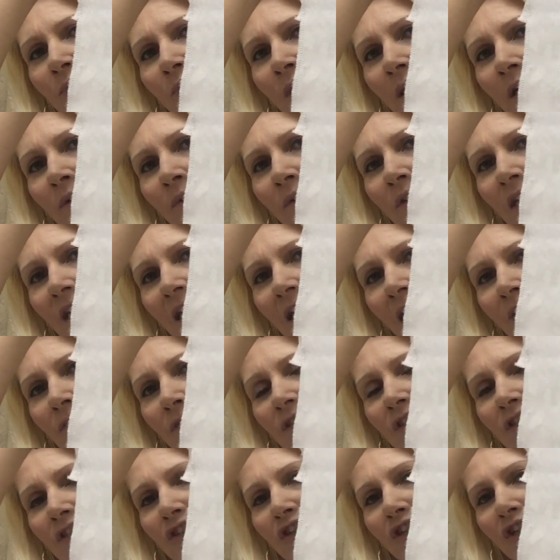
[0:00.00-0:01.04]
well with the
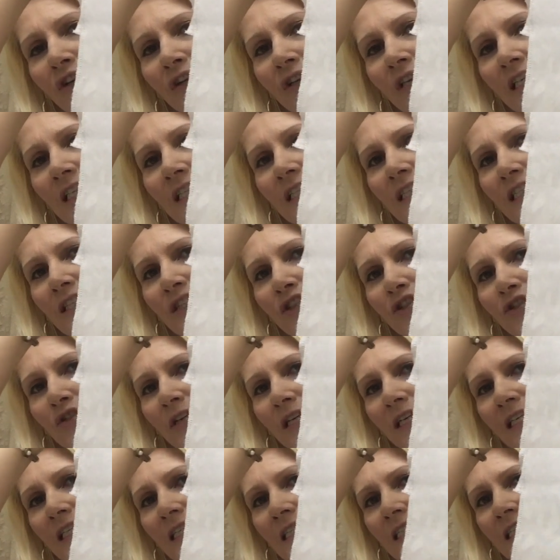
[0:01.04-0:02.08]
lavender tonings in the
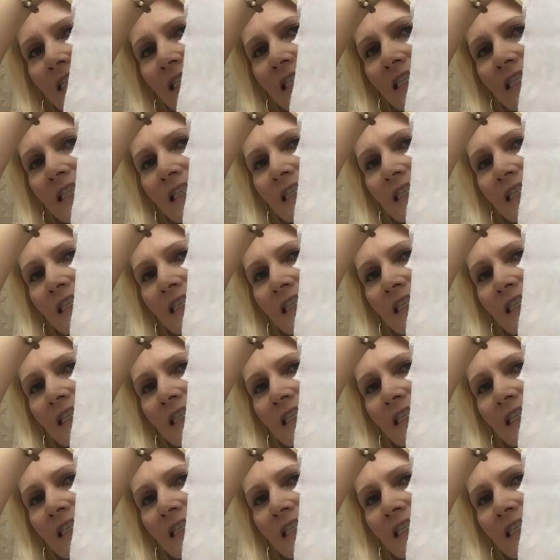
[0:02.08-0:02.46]
dress.